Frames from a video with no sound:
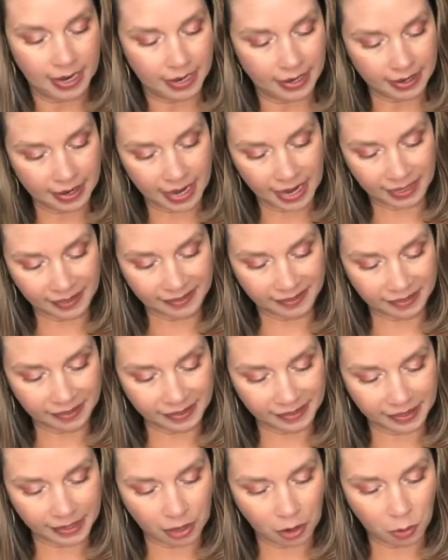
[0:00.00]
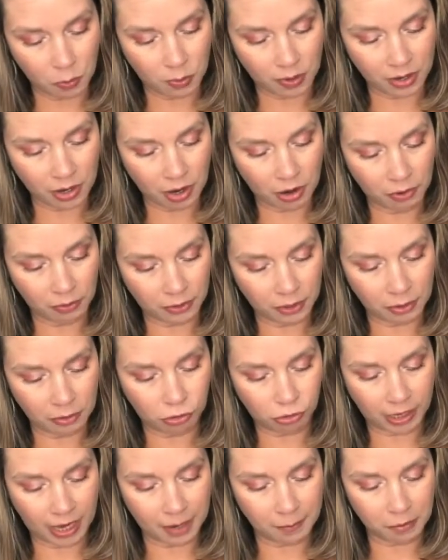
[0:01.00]
Next is the O1.Algo
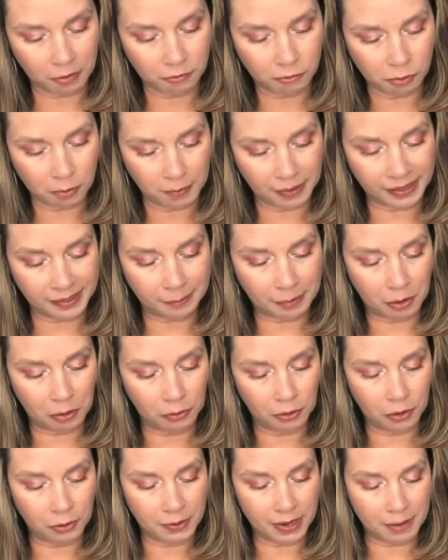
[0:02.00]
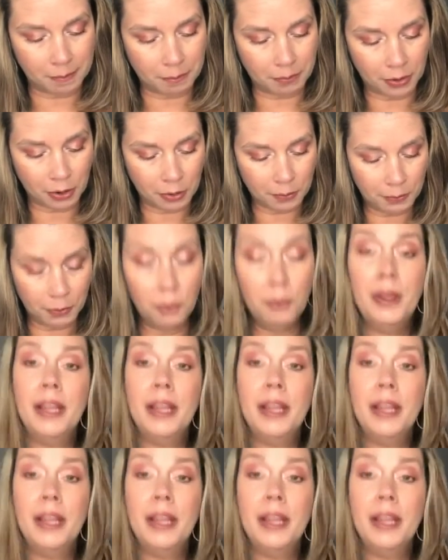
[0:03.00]
Jack Performance Polo in purple,